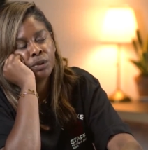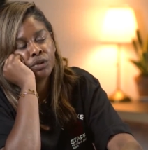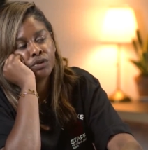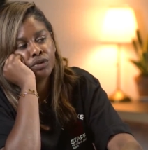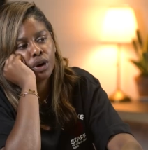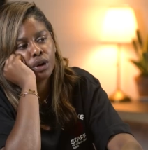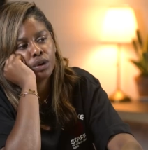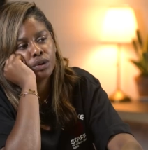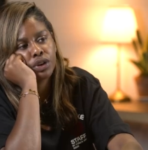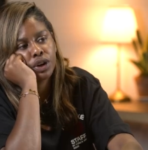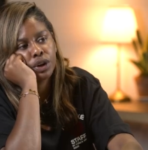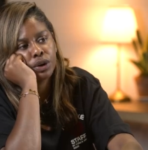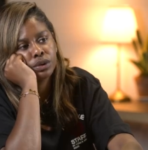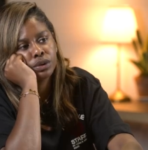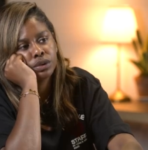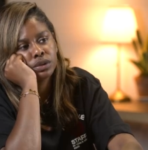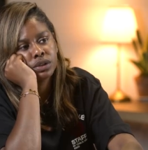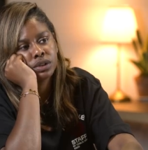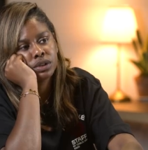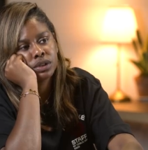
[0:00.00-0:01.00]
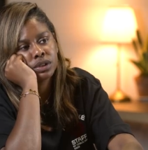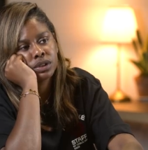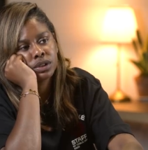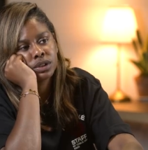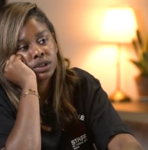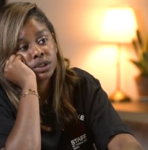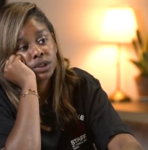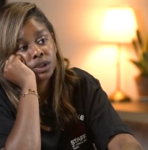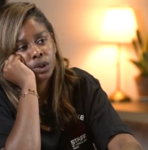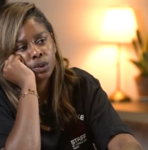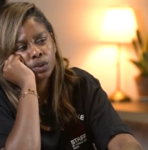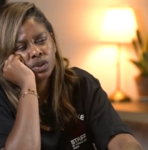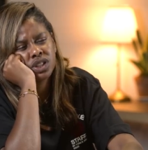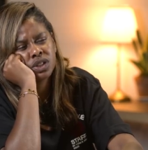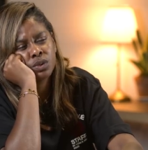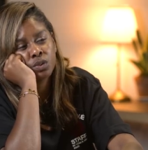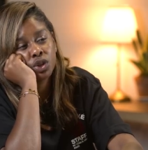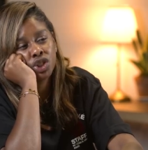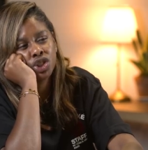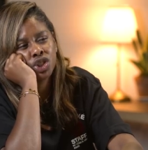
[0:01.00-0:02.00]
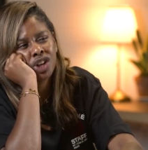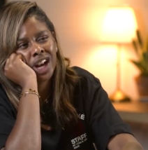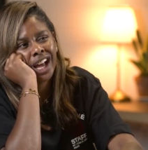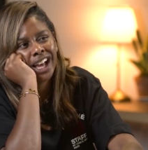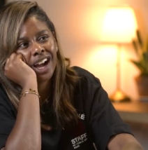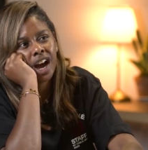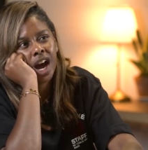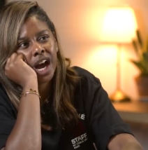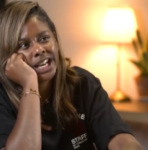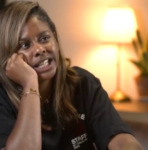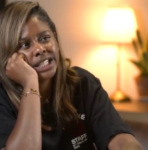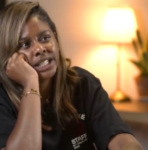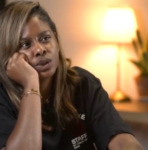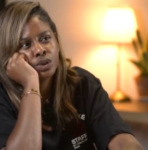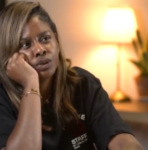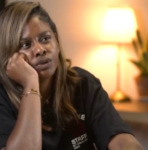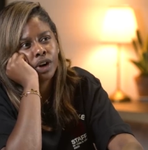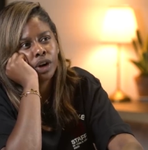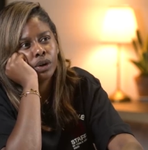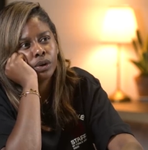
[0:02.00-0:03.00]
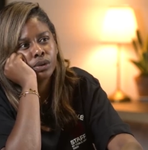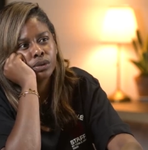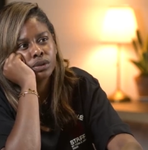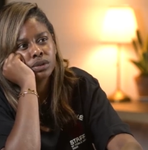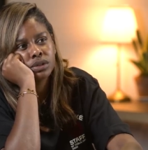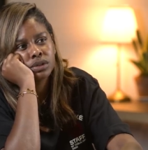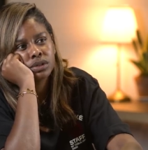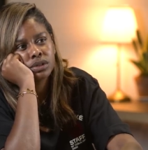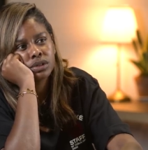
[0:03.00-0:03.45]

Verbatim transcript: type of role though? What's the, what's your like ideal role?